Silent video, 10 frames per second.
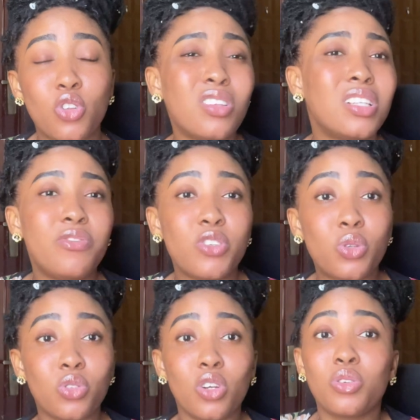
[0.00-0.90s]
don't leave it,
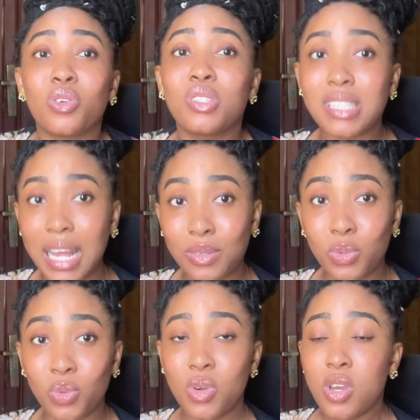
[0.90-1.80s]
or don't just stand
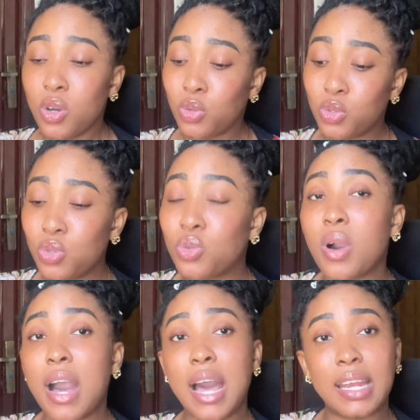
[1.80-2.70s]
though. Use
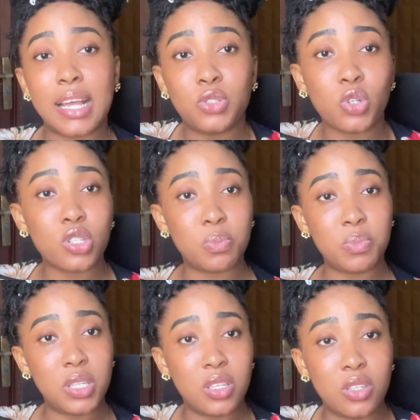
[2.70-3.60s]
your hand and just
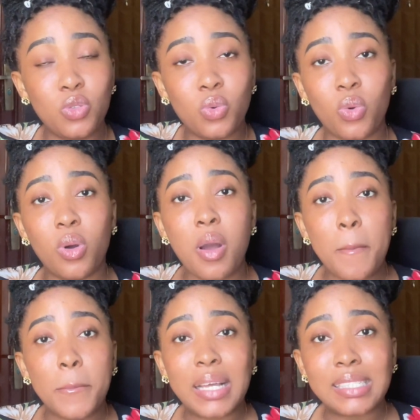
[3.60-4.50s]
be,
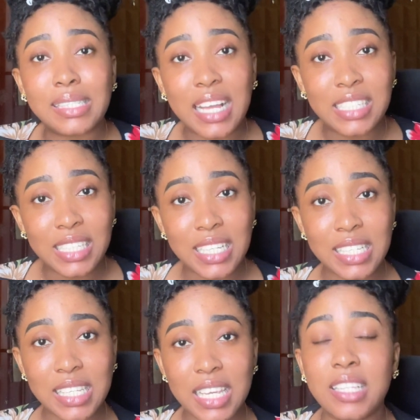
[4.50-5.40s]
massaging
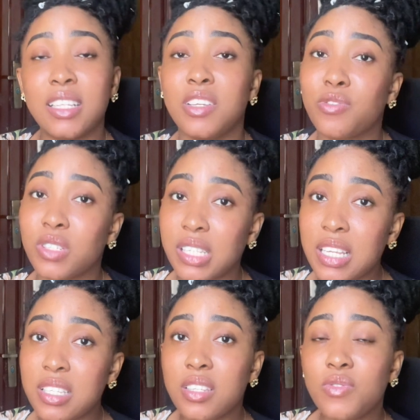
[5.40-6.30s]
it in. For
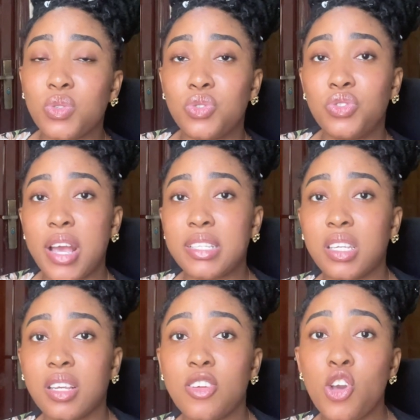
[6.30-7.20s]
sensitive to dry
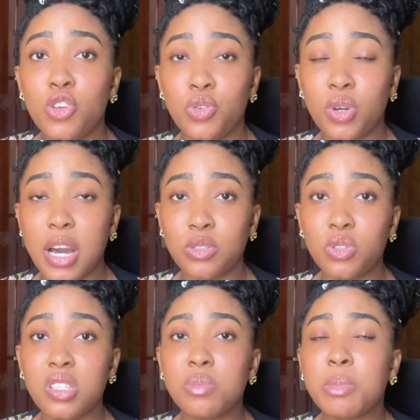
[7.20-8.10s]
skin, you can do
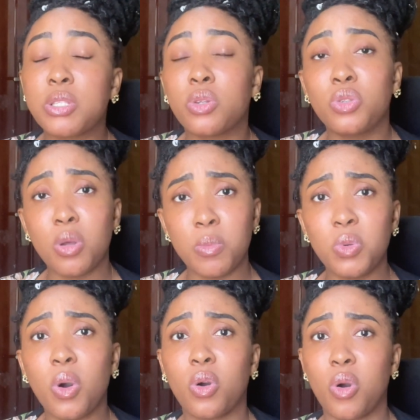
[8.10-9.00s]
this method.
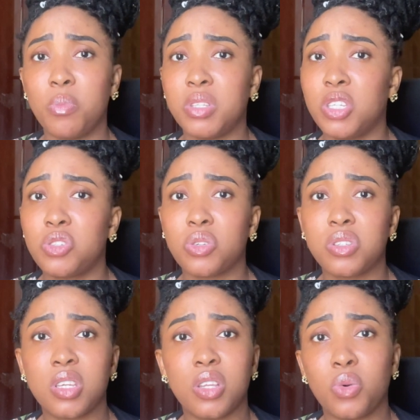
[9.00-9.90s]
Normal or combination
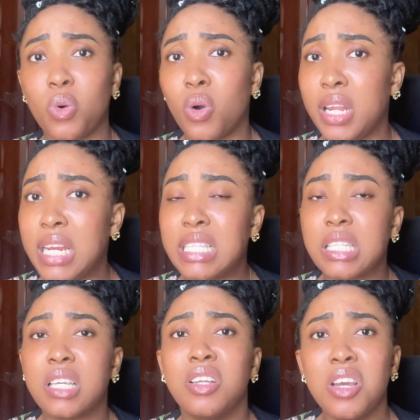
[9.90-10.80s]
skin or oily
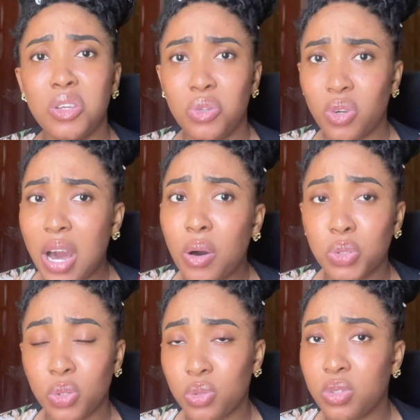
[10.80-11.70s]
skin, you can
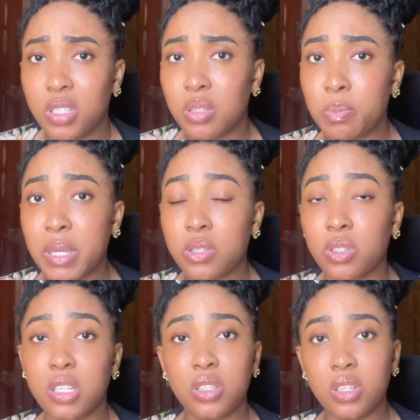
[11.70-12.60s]
also do this
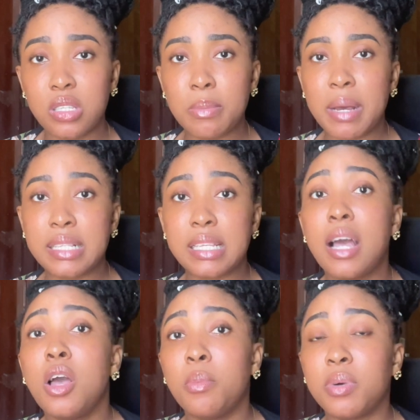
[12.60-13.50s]
method. It doesn't matter,
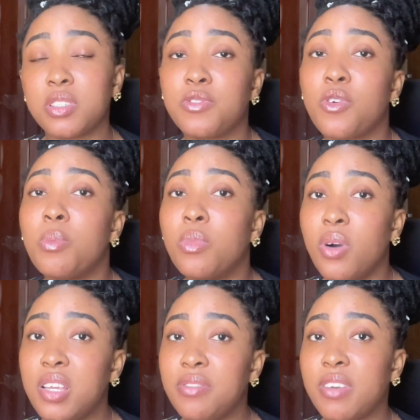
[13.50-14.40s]
but for
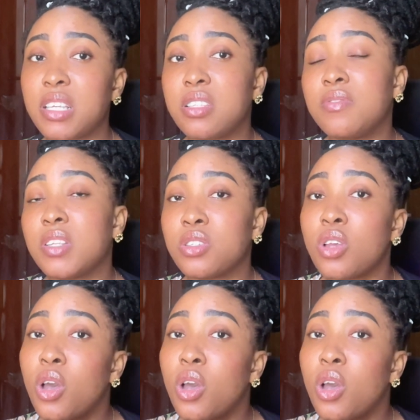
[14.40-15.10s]
more effectiveness,